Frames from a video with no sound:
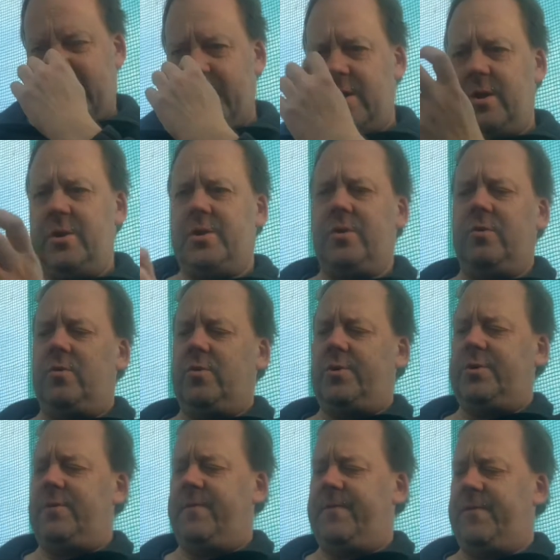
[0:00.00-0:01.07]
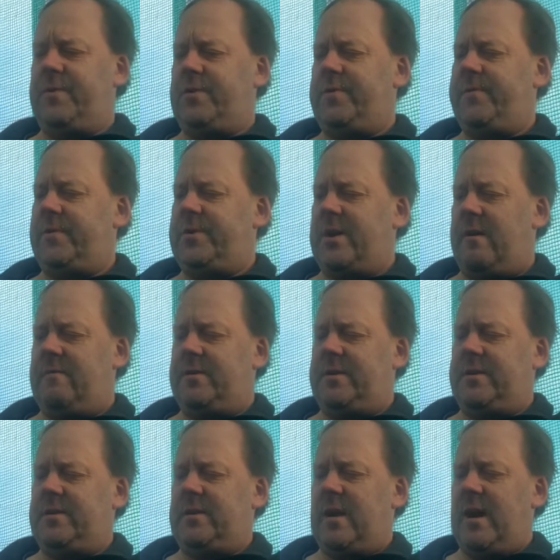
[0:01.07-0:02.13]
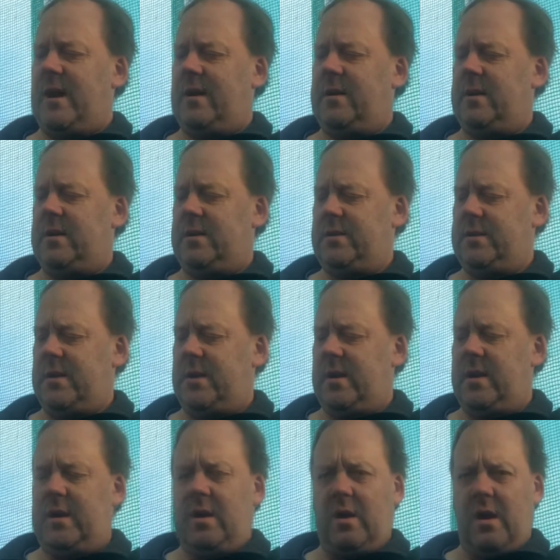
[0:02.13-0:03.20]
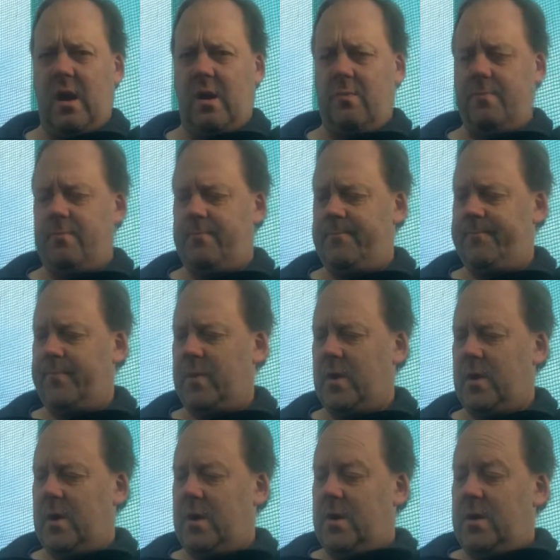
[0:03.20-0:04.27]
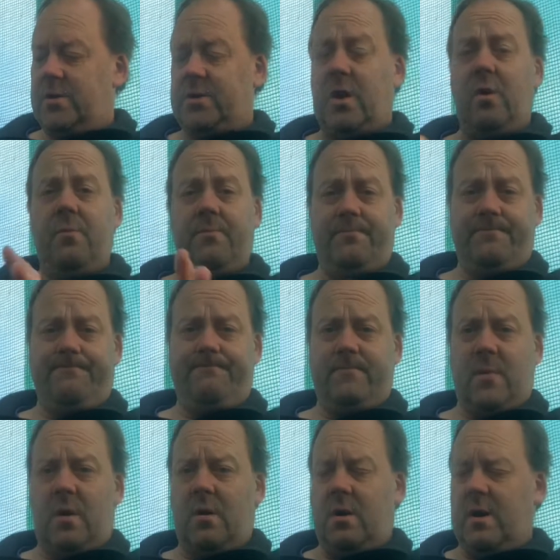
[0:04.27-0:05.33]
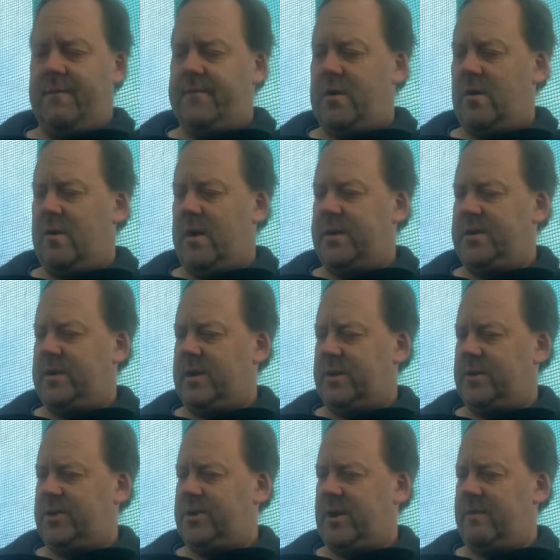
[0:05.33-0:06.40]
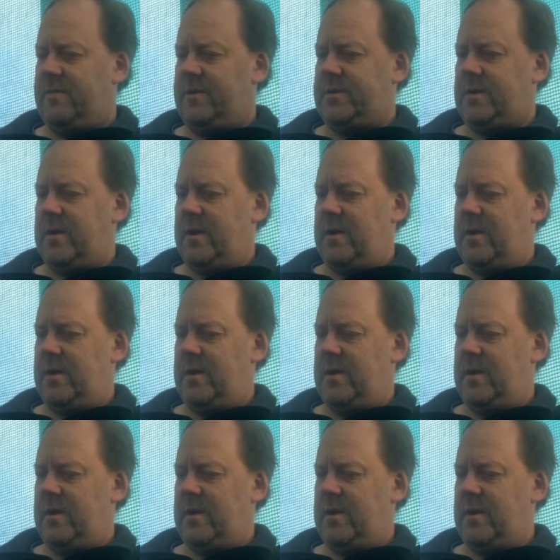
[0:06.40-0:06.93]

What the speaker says: you do good stuff for charities and that, and here you go. So I have donated that to charity.